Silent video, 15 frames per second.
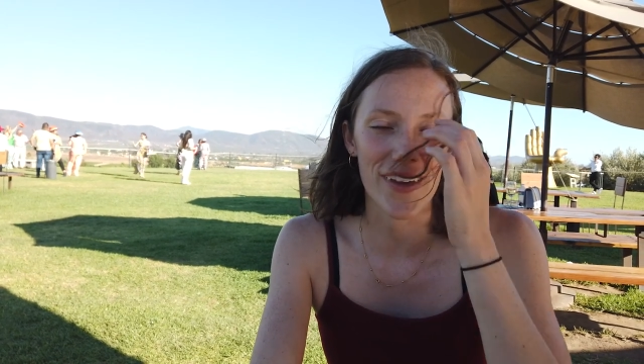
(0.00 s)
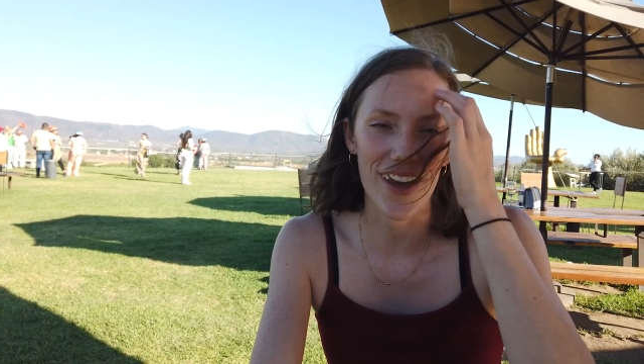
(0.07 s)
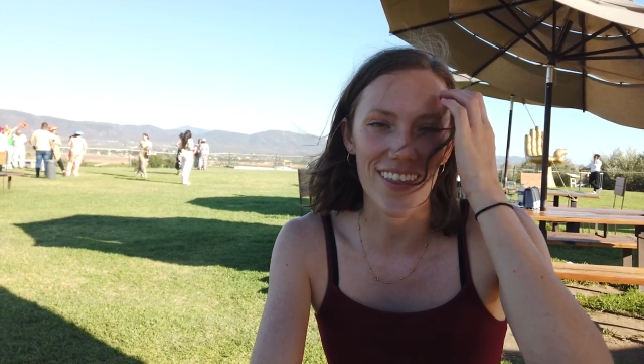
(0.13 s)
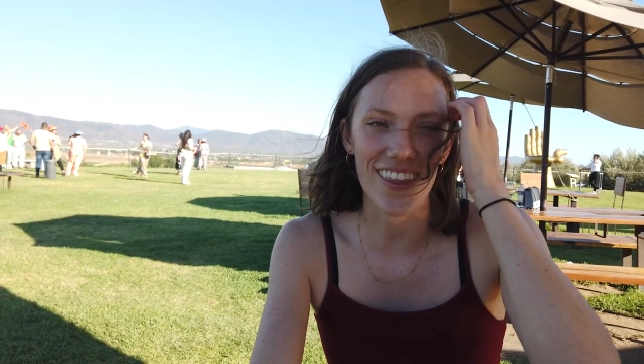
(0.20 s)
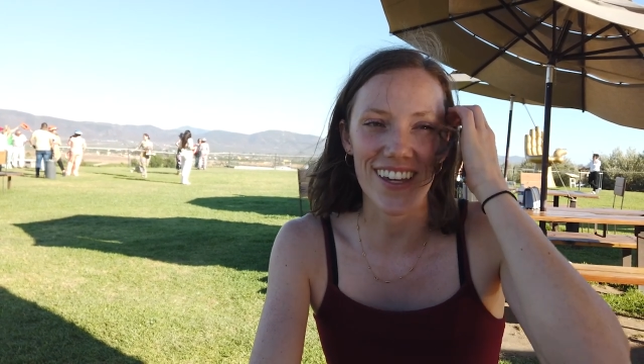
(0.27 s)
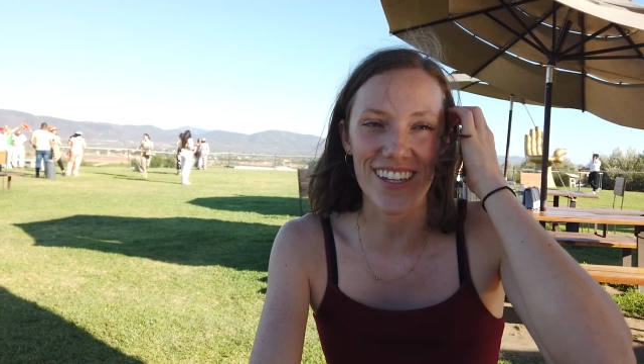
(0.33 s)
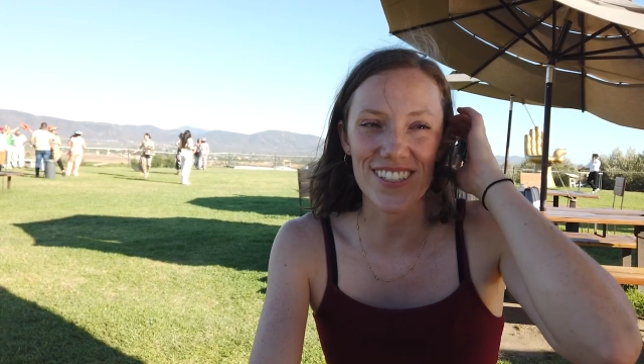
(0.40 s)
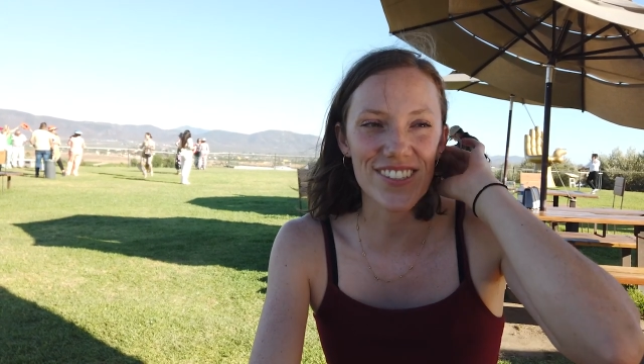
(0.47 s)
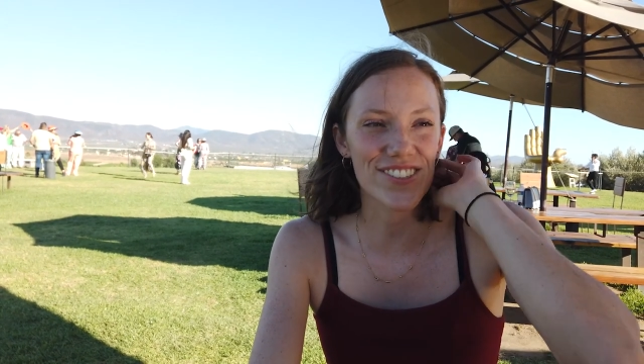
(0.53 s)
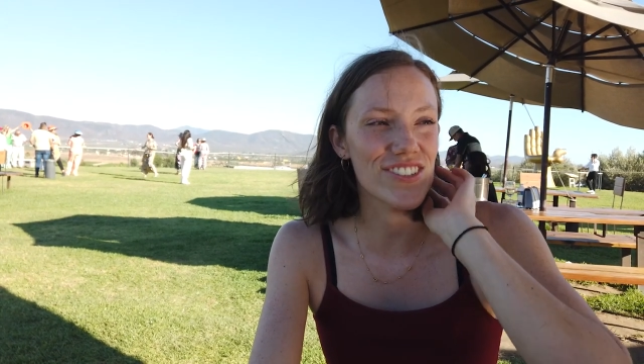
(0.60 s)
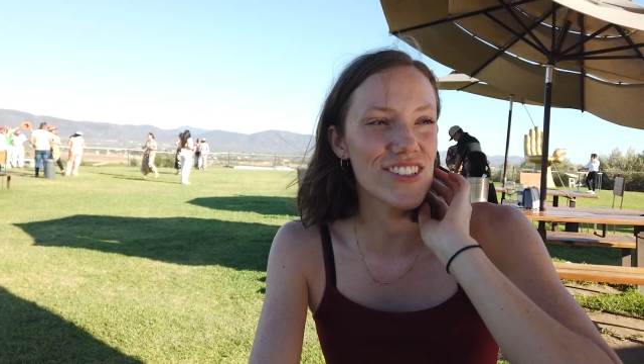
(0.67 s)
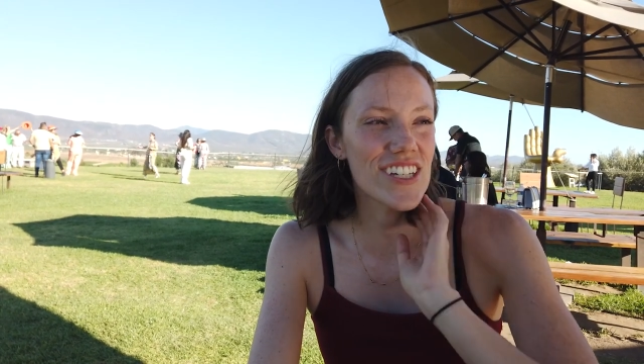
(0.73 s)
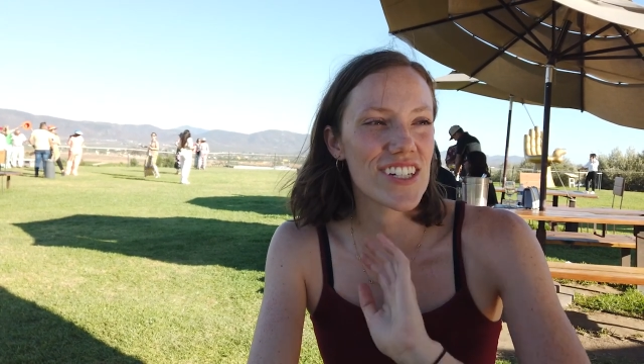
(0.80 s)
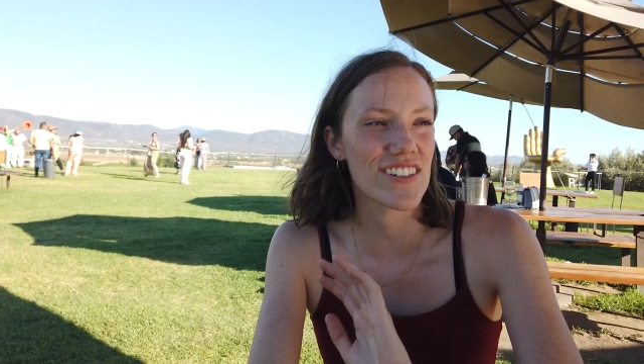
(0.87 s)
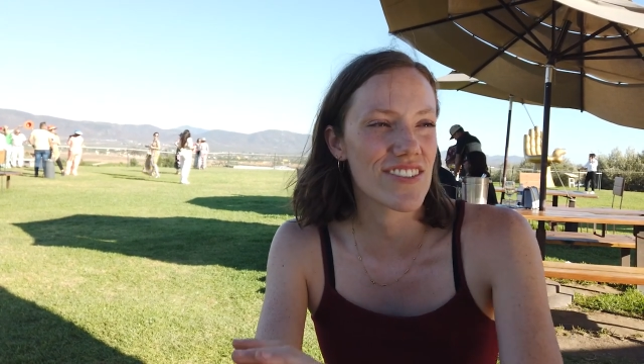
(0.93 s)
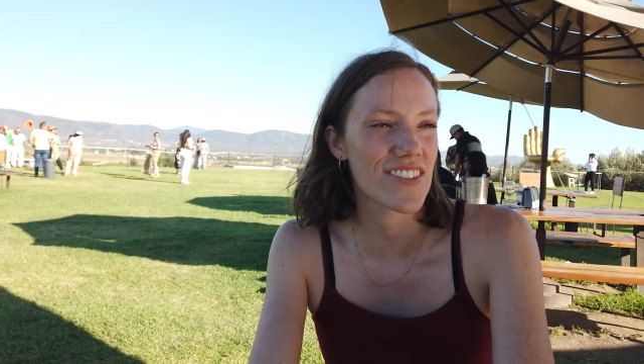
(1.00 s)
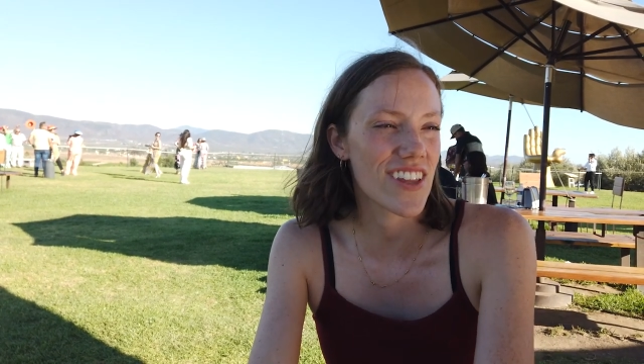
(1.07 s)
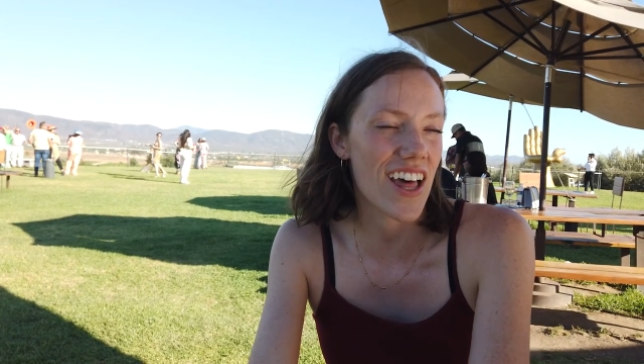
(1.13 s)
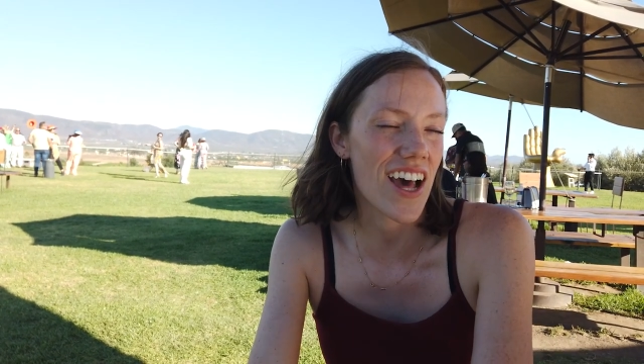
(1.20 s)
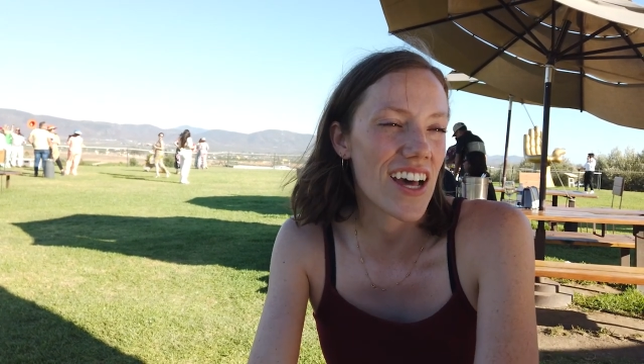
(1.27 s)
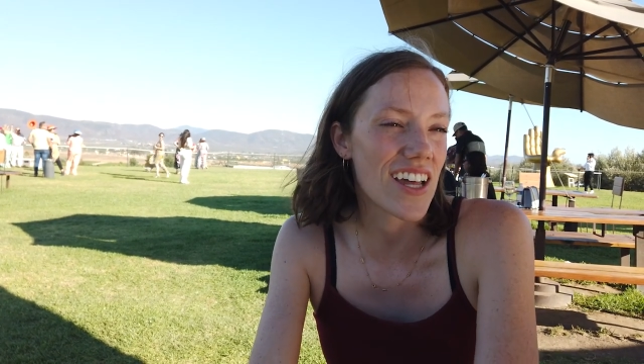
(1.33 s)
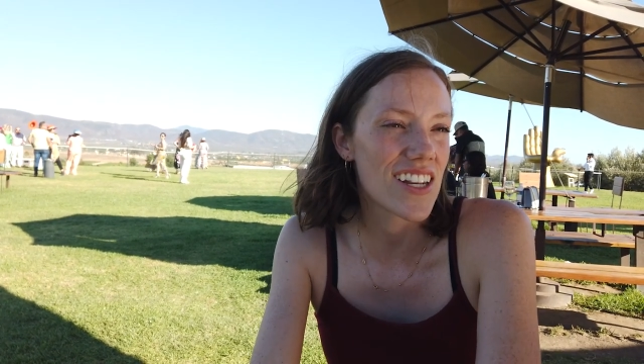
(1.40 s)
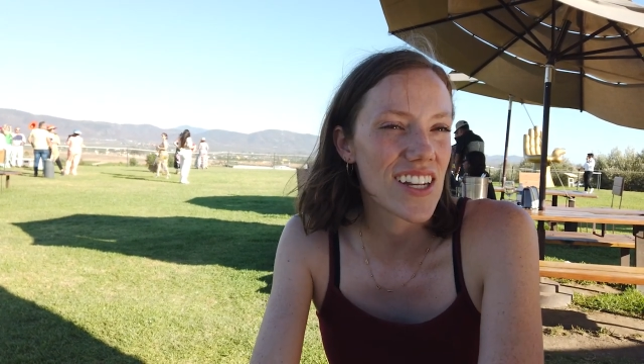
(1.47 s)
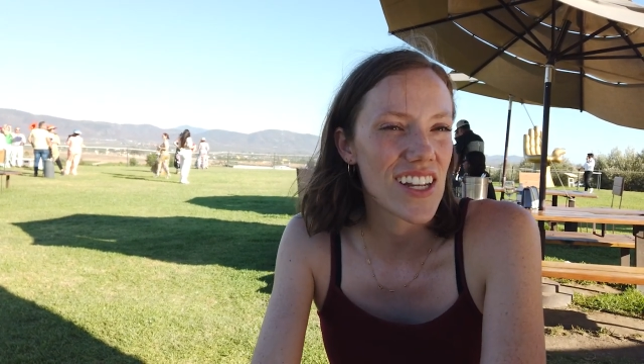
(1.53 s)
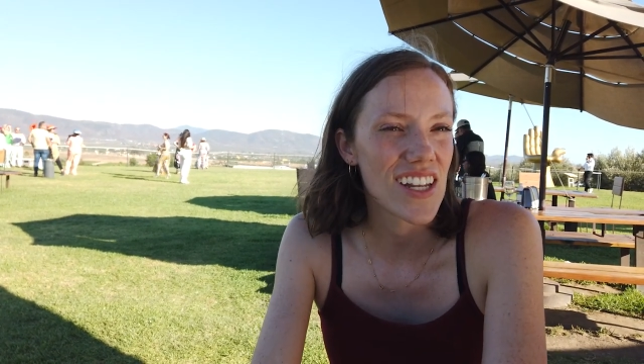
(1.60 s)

I think it's really good for that.